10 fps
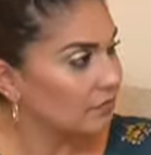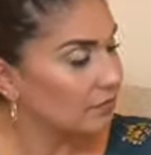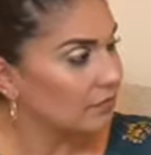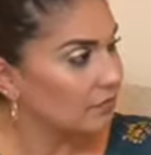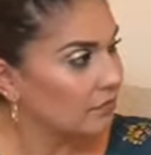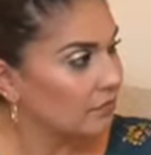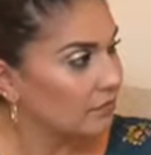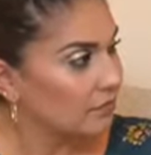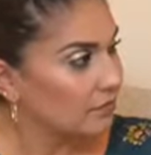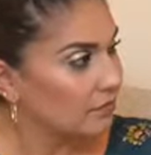
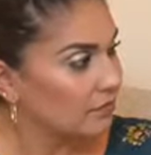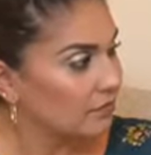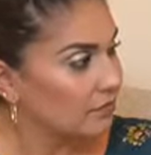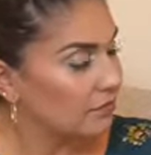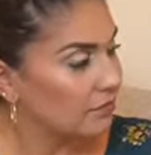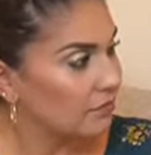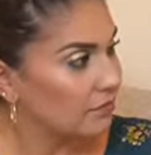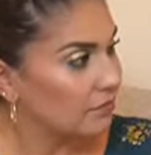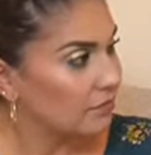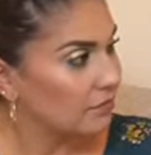
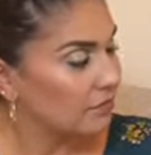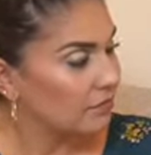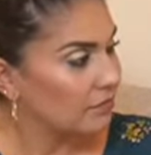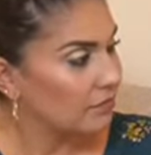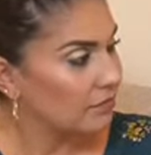(not speaking)